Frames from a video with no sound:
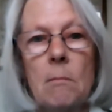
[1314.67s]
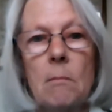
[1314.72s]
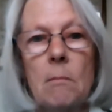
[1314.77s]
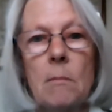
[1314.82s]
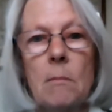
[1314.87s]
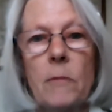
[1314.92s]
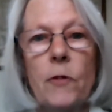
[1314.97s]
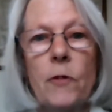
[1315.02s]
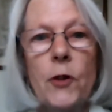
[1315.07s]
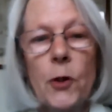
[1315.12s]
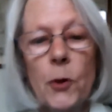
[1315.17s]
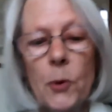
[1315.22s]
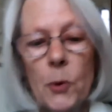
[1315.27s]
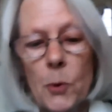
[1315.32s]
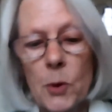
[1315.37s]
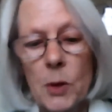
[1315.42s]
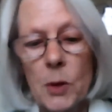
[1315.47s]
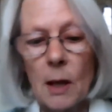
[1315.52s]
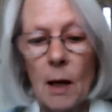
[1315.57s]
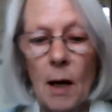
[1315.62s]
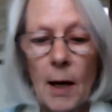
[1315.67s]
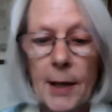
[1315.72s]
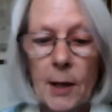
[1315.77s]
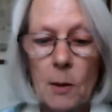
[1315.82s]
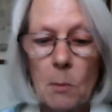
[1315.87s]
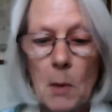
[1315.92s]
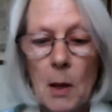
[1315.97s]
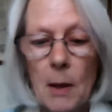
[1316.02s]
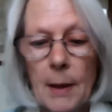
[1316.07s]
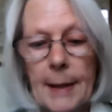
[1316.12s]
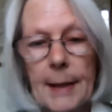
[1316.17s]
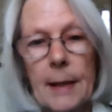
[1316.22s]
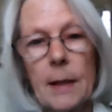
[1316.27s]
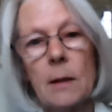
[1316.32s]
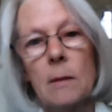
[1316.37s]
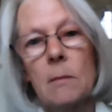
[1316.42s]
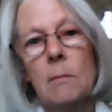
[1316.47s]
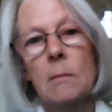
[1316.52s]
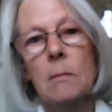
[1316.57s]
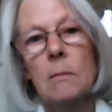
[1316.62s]
views like mine,
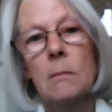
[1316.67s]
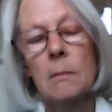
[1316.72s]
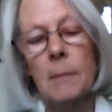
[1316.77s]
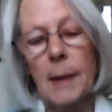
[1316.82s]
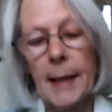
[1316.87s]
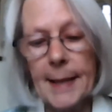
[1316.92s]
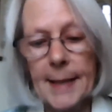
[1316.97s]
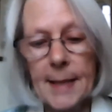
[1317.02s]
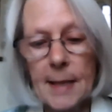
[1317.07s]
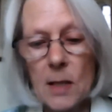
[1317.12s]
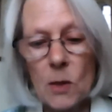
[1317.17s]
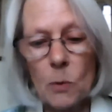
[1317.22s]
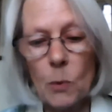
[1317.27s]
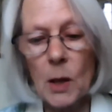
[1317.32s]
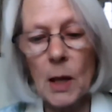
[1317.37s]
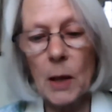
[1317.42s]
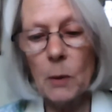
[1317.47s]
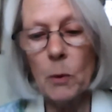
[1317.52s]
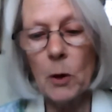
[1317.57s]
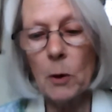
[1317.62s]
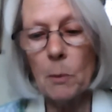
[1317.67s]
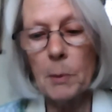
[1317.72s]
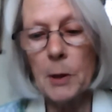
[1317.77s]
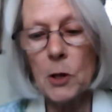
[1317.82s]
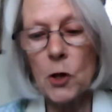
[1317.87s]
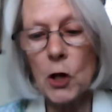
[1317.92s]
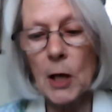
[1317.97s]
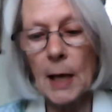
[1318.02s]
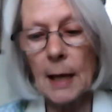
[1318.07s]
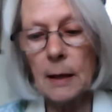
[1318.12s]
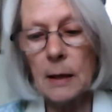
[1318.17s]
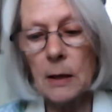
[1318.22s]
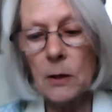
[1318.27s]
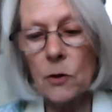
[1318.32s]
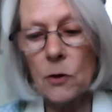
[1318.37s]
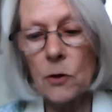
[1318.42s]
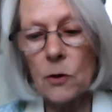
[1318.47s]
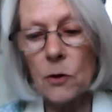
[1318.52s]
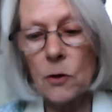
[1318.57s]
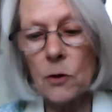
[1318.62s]
places where I won't be
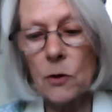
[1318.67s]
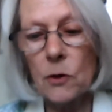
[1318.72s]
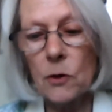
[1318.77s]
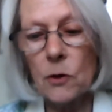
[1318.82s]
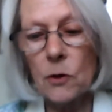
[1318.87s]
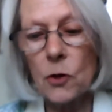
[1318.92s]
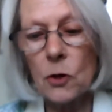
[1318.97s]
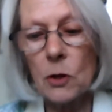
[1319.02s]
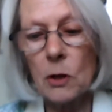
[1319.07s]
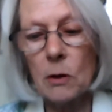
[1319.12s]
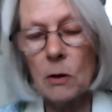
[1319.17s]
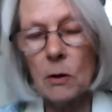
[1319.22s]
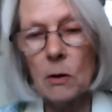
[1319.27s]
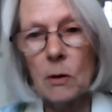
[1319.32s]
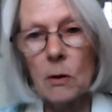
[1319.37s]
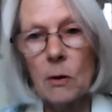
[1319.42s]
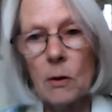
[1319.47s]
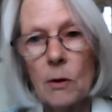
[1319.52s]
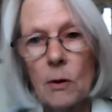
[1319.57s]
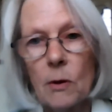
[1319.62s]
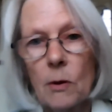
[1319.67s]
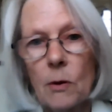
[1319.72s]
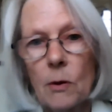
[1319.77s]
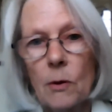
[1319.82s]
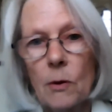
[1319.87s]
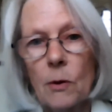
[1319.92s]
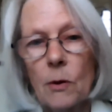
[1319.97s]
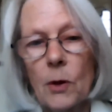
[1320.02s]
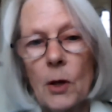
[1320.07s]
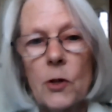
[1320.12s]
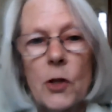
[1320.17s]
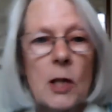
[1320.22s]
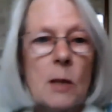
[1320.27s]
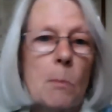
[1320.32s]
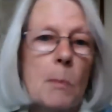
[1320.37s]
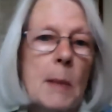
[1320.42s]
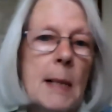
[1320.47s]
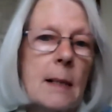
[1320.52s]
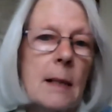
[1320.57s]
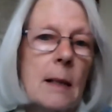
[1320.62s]
challenged, and just
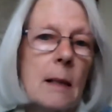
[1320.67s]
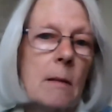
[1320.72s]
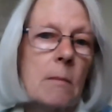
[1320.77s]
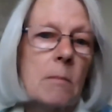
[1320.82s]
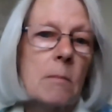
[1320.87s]
missing the